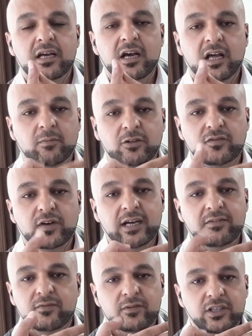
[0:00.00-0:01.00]
Element
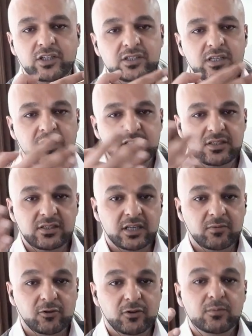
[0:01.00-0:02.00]
5, it doesn't exist
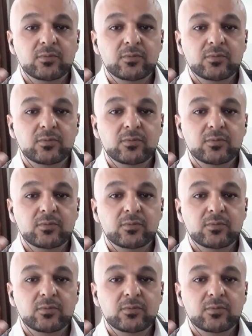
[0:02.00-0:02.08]
anymore.